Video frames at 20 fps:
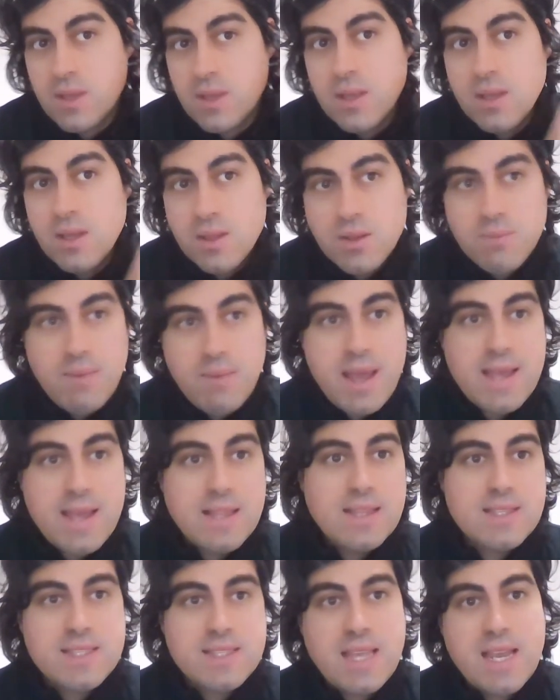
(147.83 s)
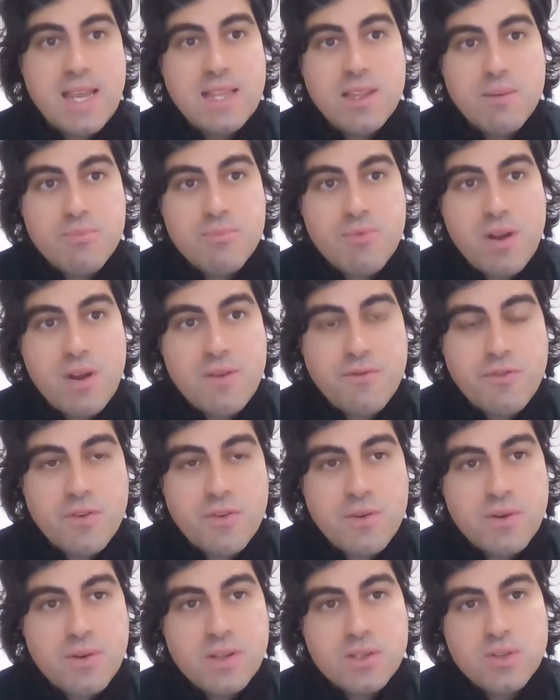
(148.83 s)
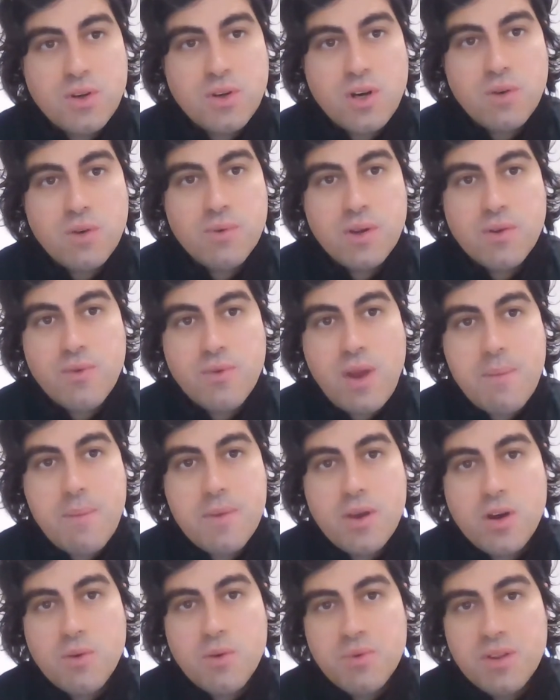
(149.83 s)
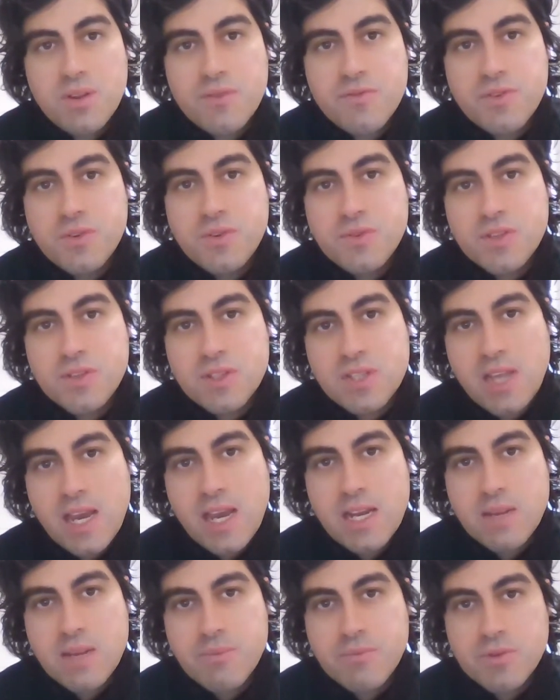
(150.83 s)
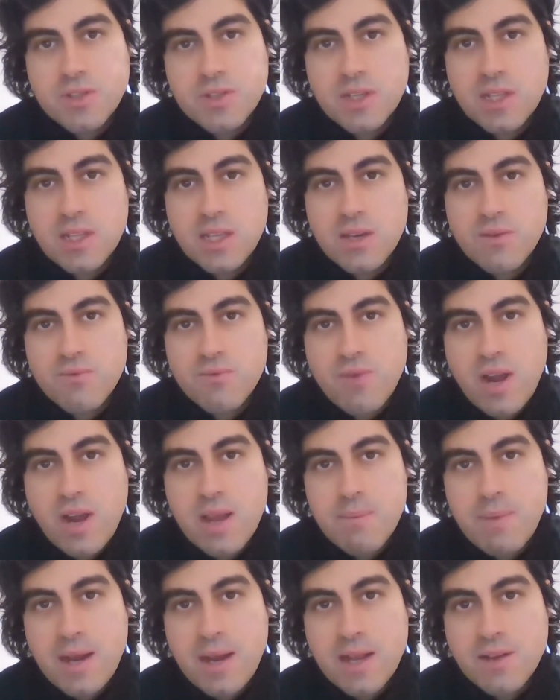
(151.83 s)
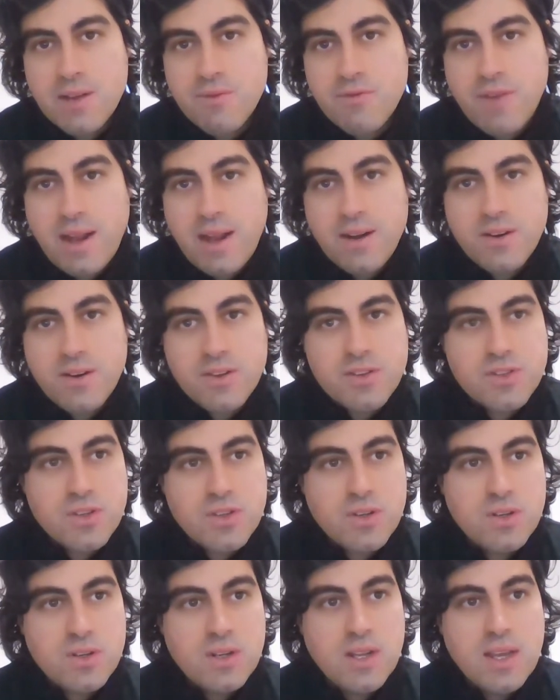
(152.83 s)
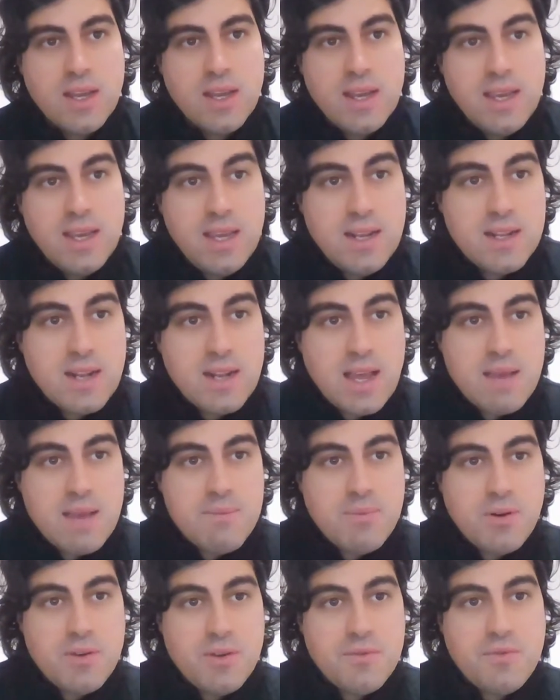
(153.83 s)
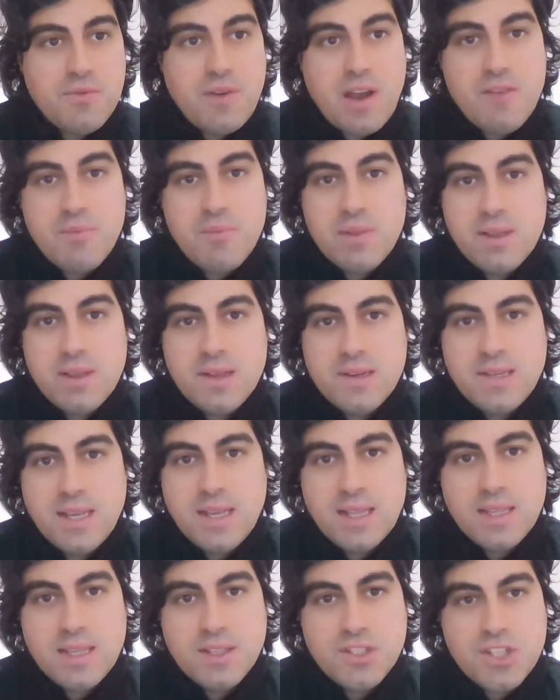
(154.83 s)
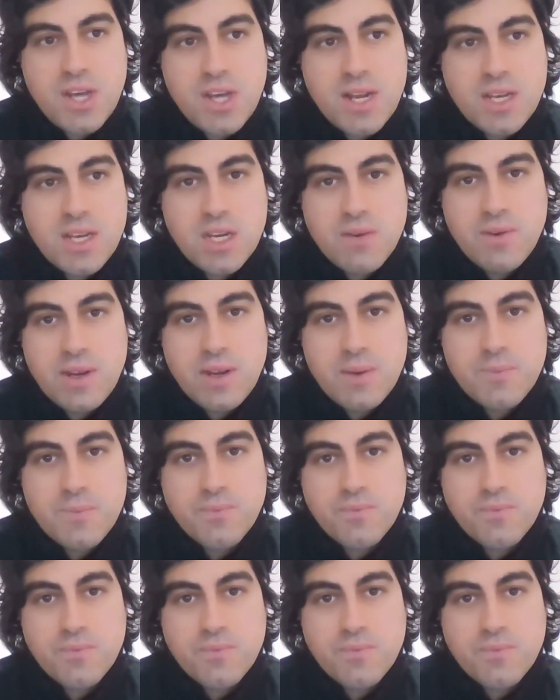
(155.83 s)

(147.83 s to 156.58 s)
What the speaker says: The Mail are saying that Brentford are in talk with Gremio with a view to signing Brazilian right-back Vanderson in a £9.5 million deal in January.